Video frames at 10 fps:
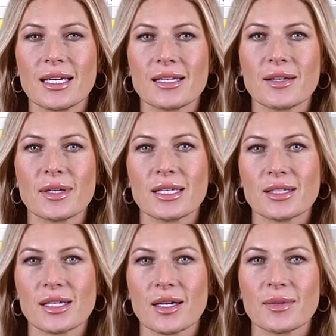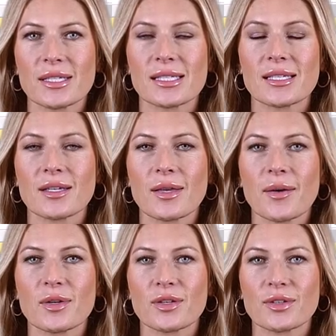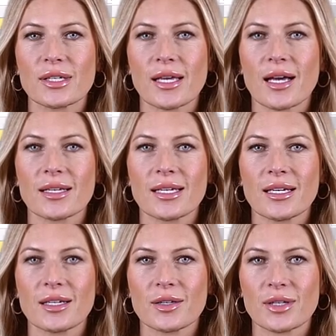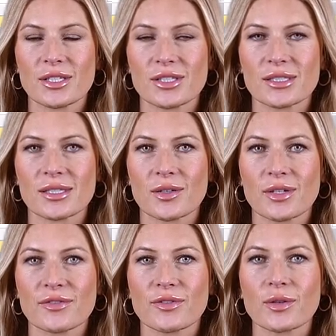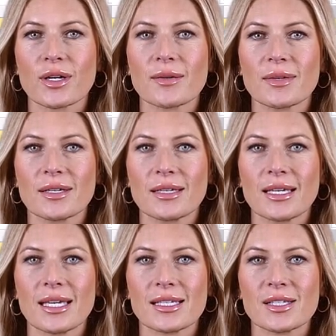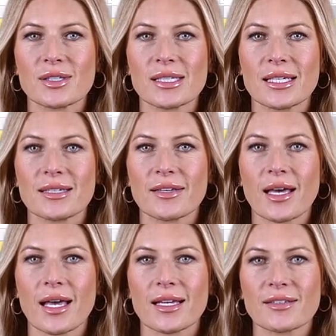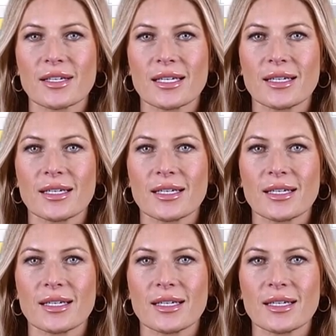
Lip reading: if the videos are listed at level 3 dark, questions go in 4, answers in 5,